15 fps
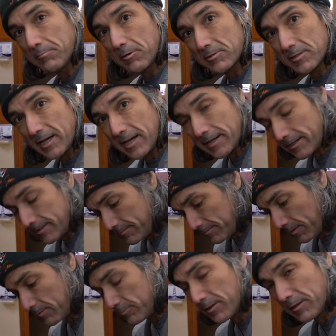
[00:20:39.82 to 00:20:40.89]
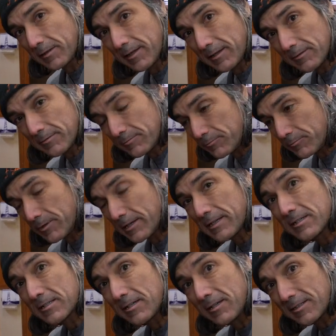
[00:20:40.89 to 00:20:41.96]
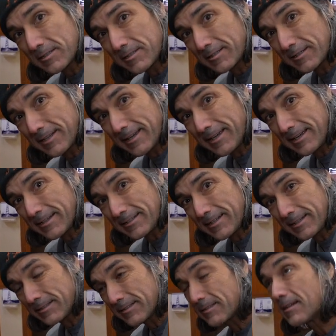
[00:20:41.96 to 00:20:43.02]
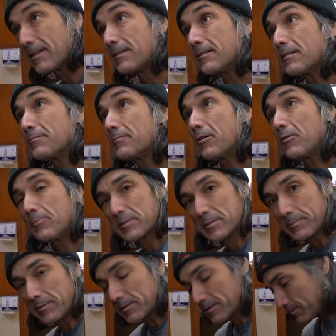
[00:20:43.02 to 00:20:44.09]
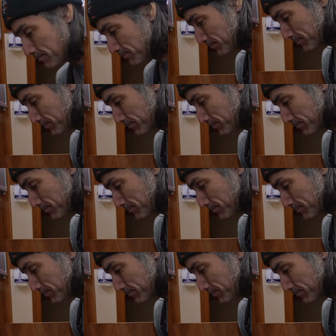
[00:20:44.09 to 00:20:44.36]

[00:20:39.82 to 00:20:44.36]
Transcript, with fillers: bow tie with like wing sauce and, and, and a whole bunch of butter.